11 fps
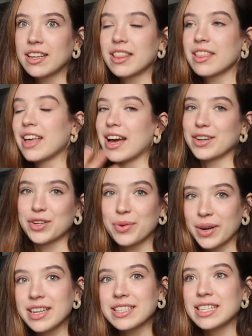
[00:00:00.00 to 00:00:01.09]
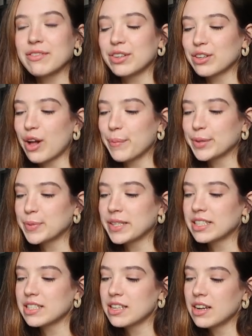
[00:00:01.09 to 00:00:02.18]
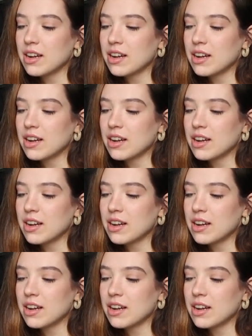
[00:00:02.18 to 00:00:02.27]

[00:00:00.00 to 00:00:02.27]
that crazy of an accomplishment,